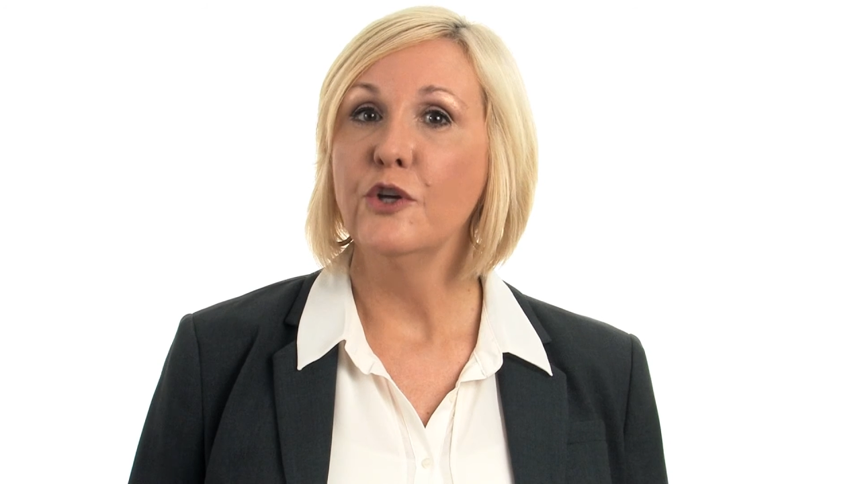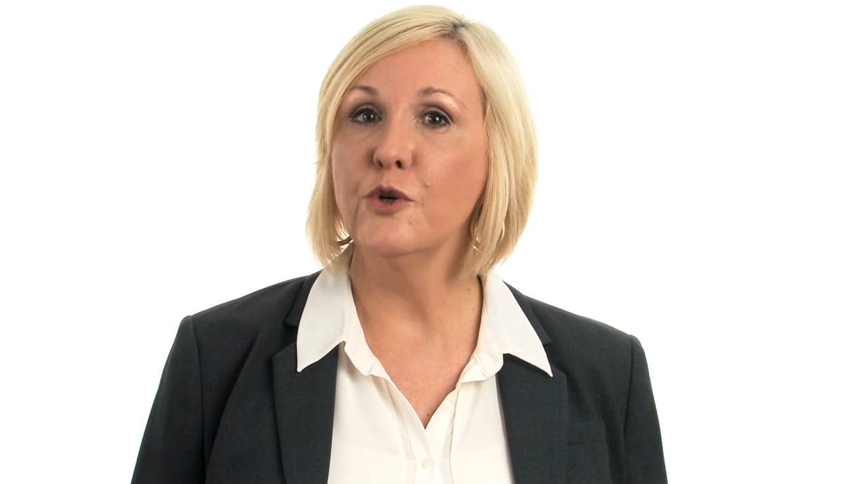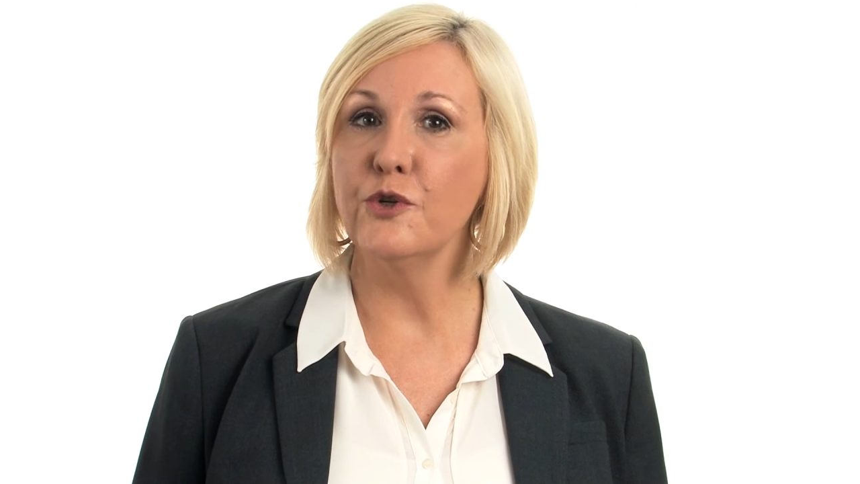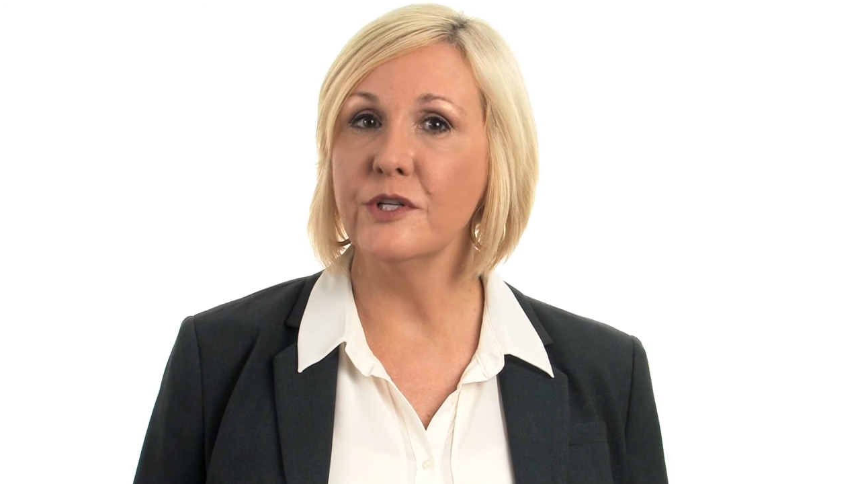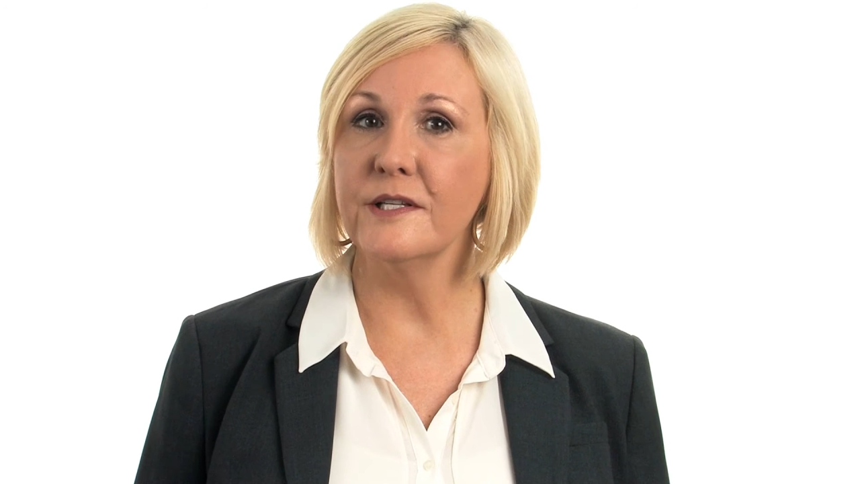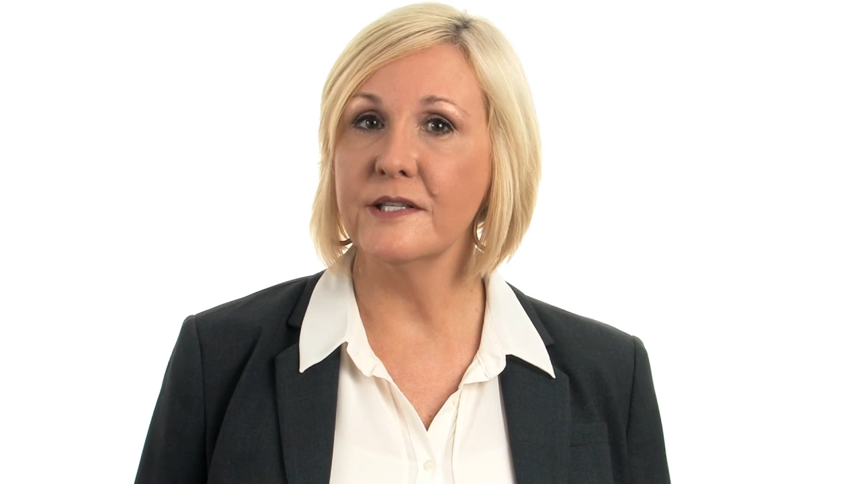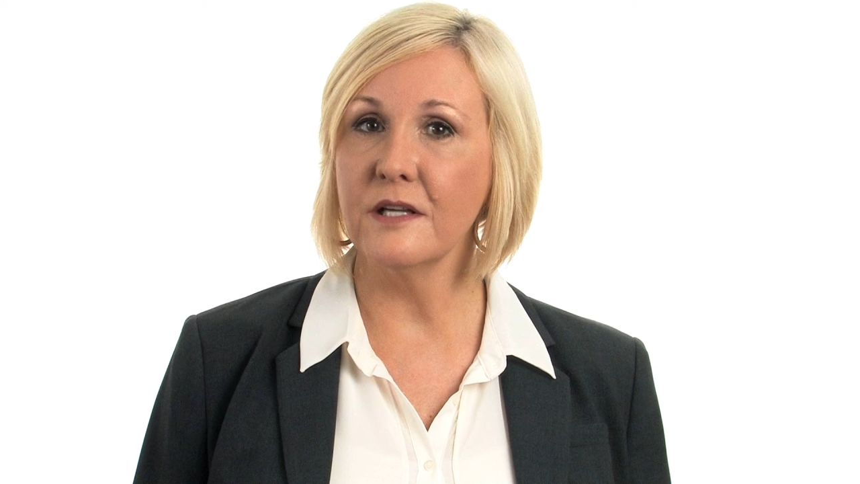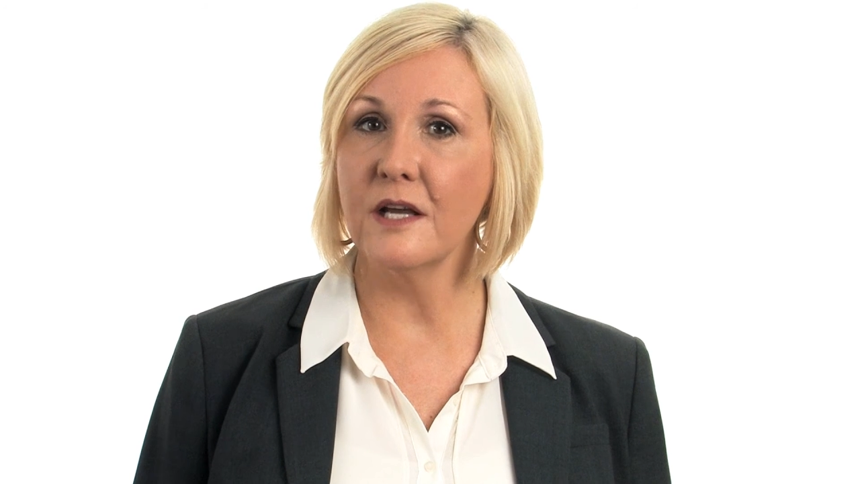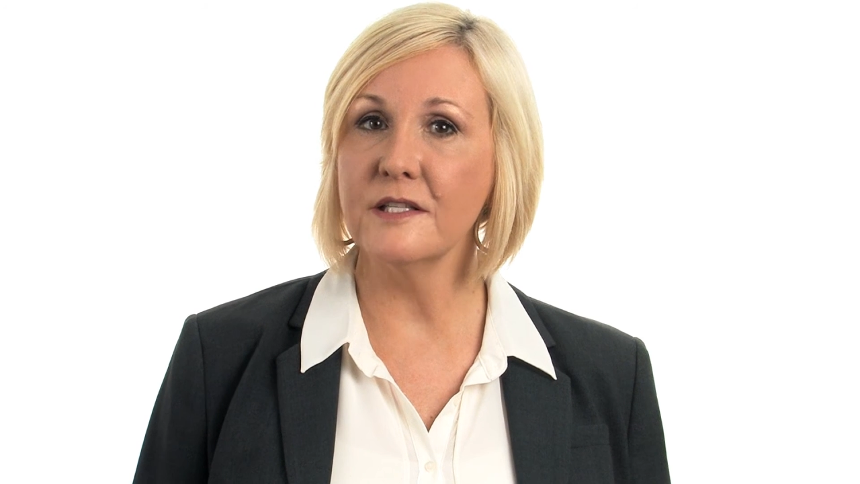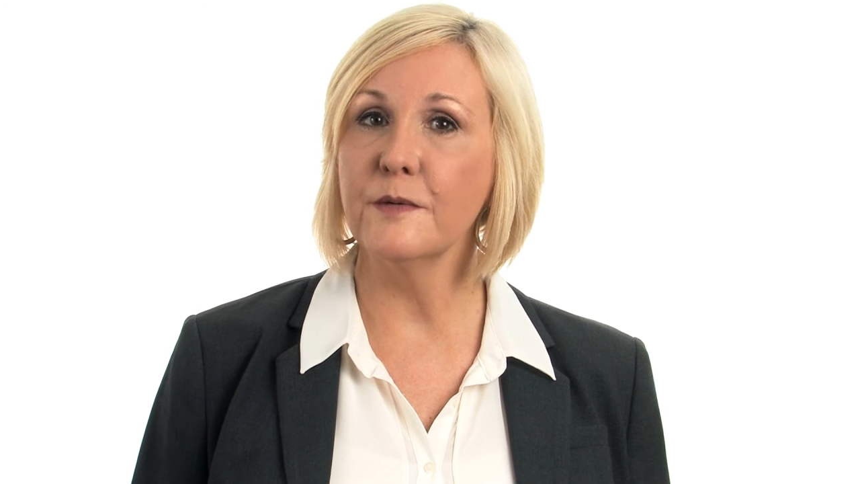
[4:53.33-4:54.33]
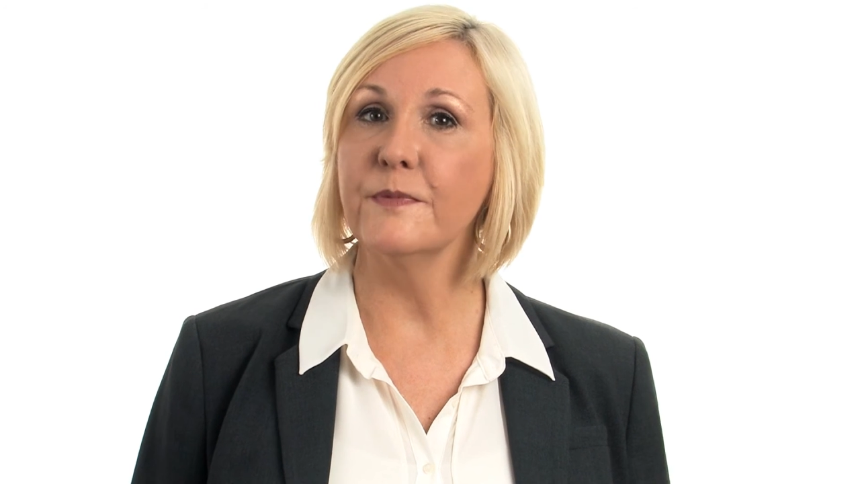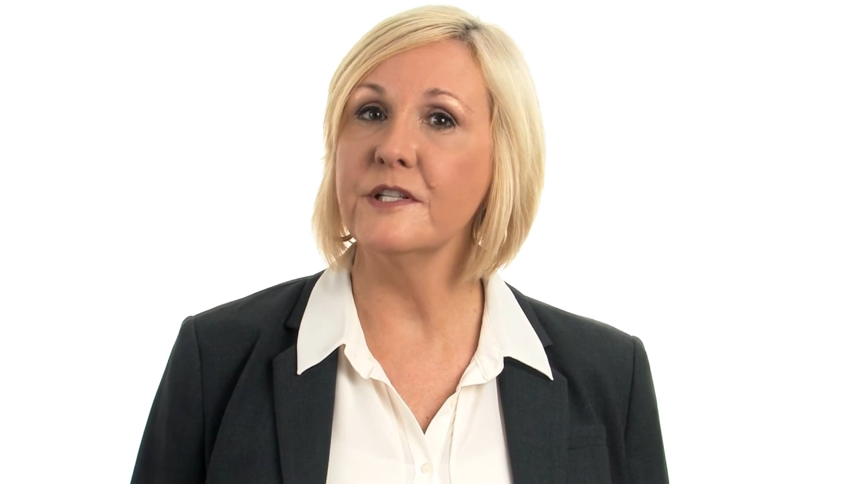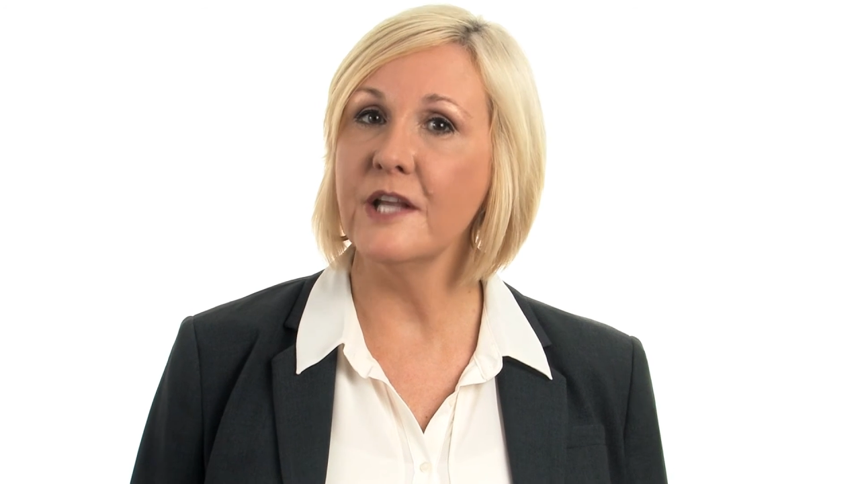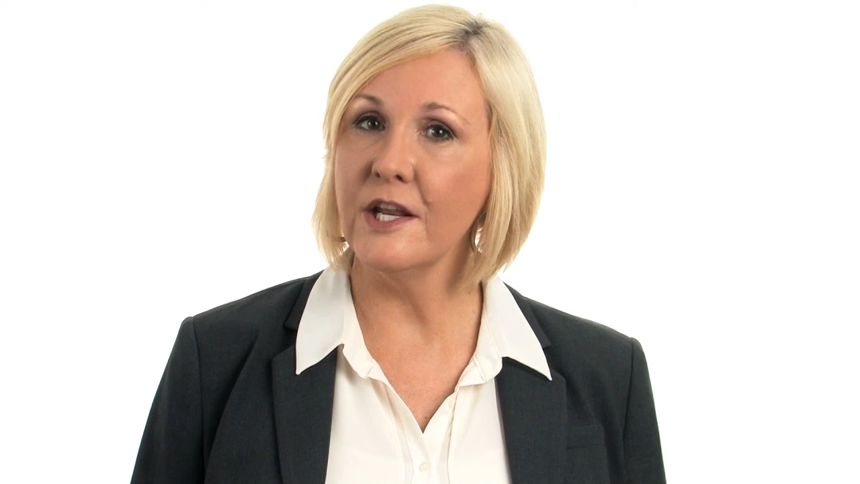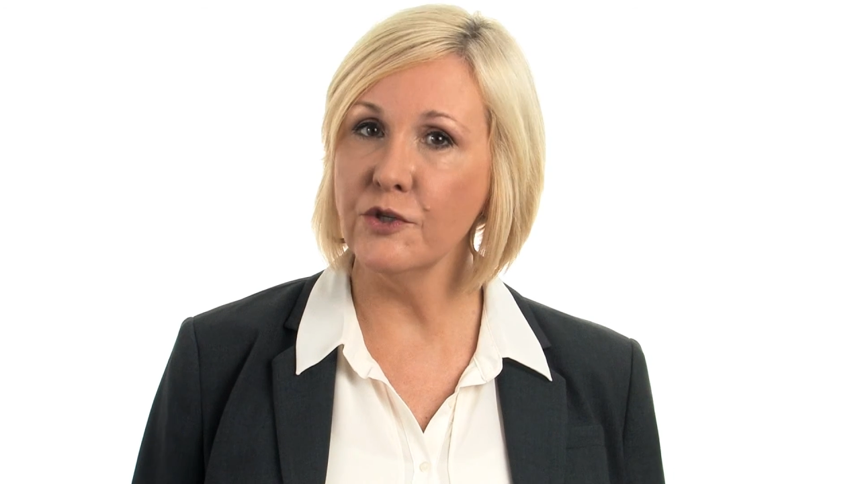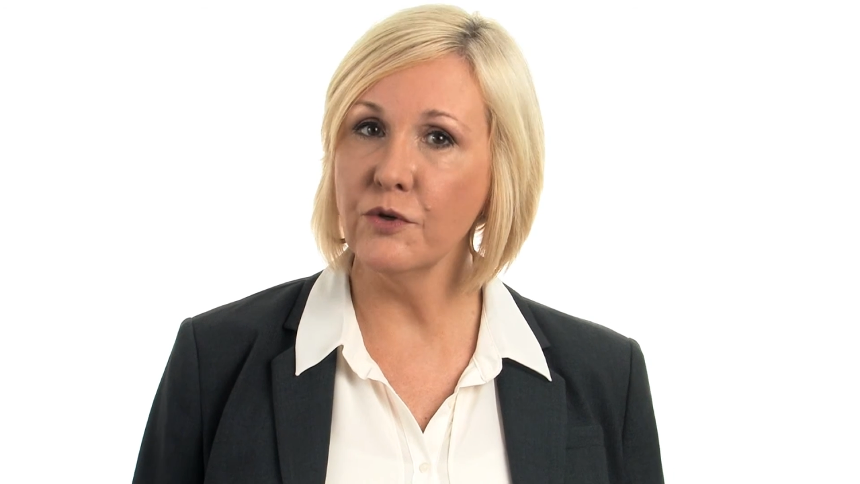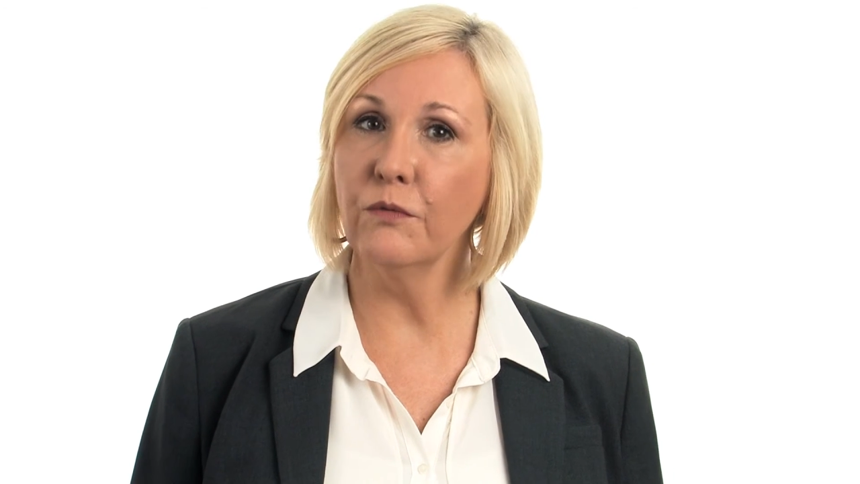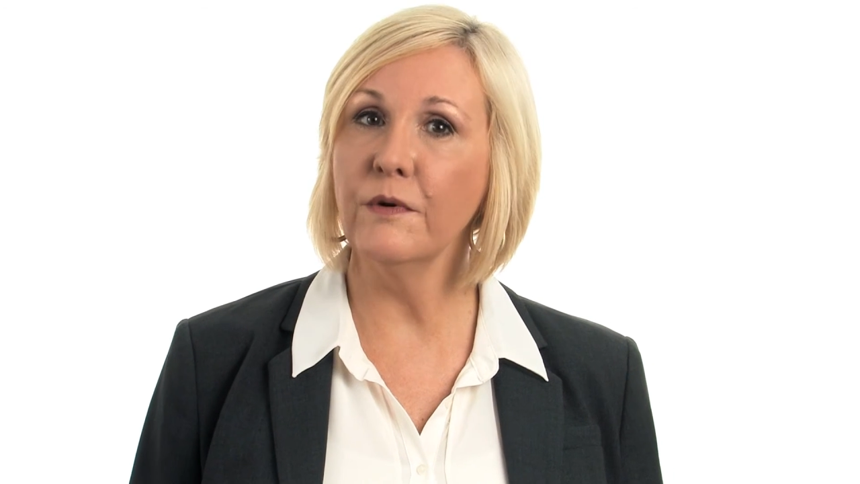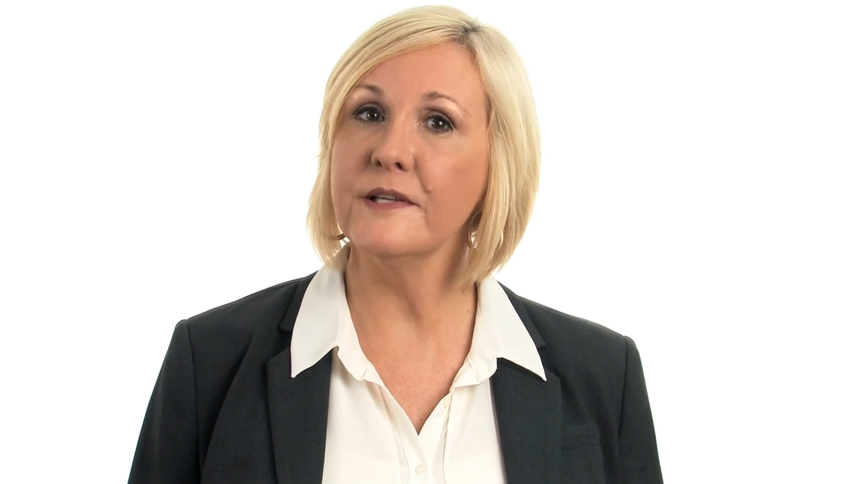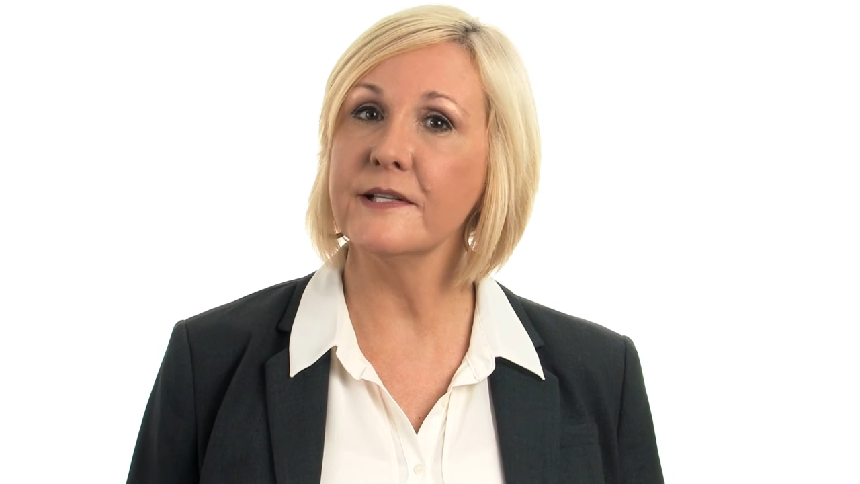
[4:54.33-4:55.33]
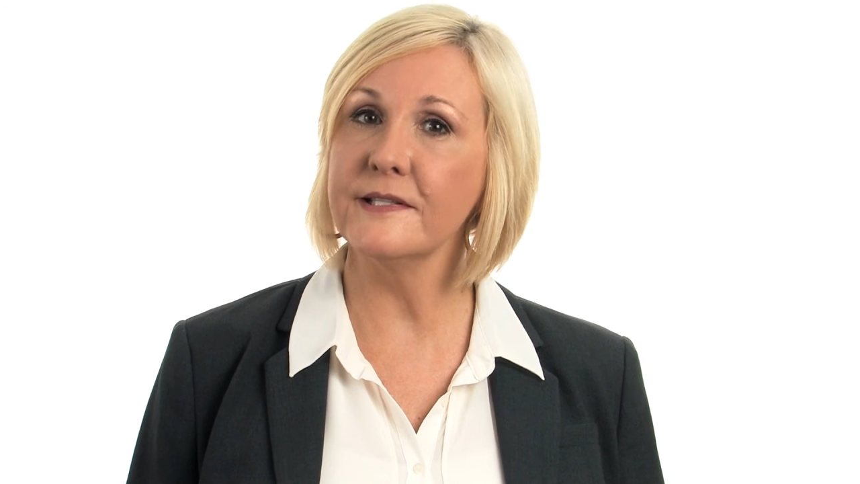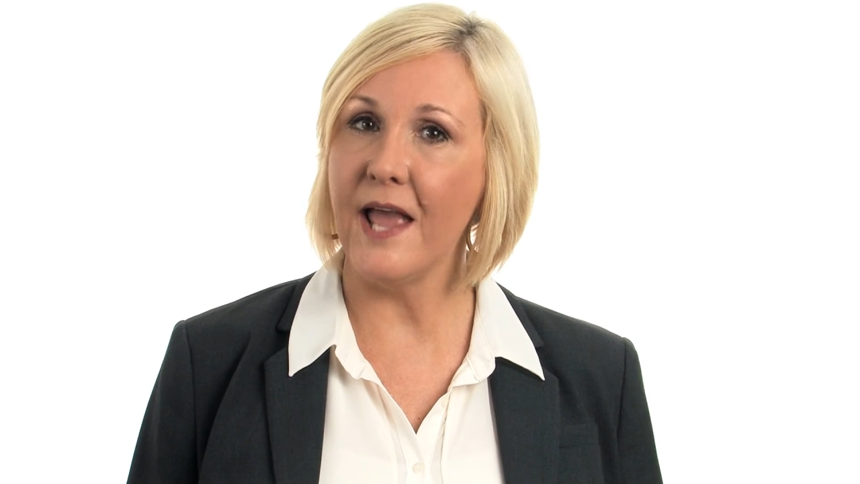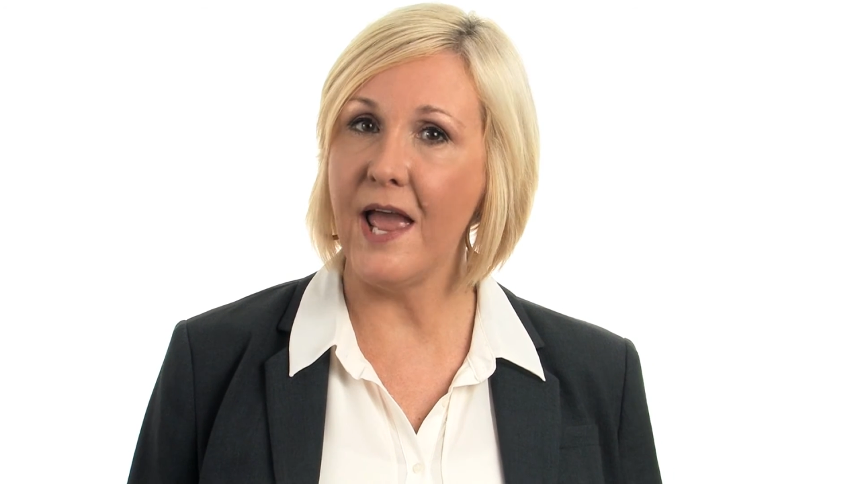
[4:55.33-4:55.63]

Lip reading: you should discuss the potential risks